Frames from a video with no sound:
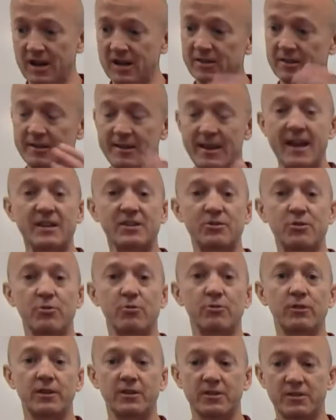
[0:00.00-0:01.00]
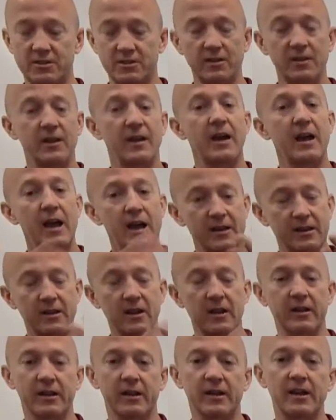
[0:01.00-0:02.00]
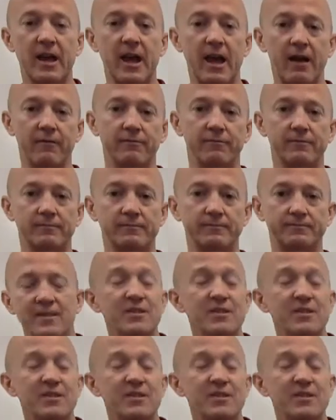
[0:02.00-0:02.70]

and the next nucleus and cutting in half.